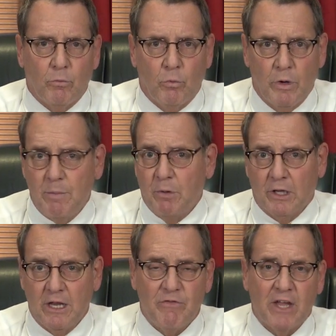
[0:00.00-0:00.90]
we
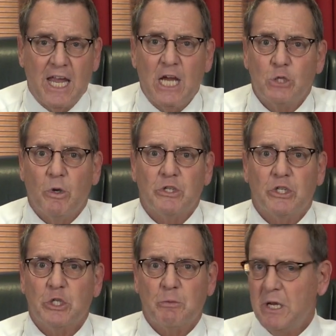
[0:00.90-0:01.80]
believe the case was
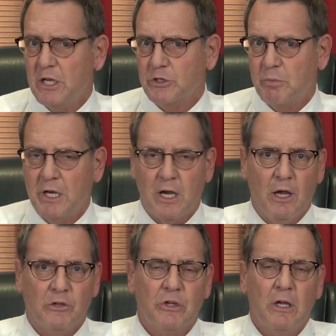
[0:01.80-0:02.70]
dismissed,
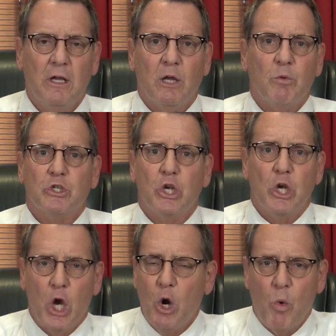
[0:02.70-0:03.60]
because there was
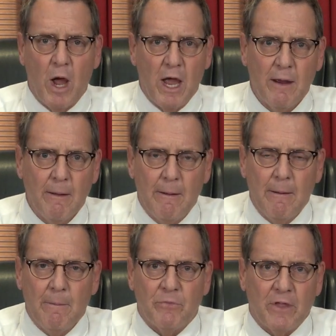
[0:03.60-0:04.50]
no way
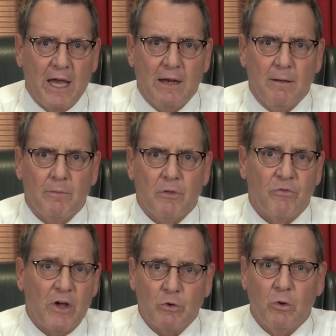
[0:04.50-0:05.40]
that the
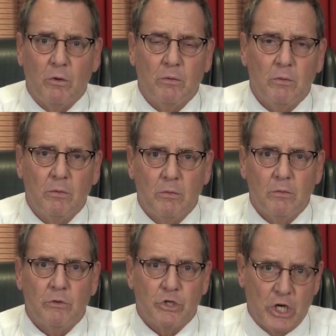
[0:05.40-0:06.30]
federal
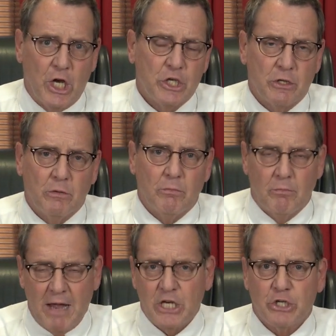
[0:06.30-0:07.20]
judge, the
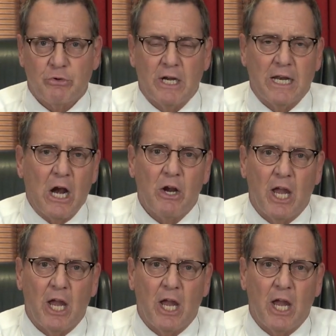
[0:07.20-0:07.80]
magistrate in our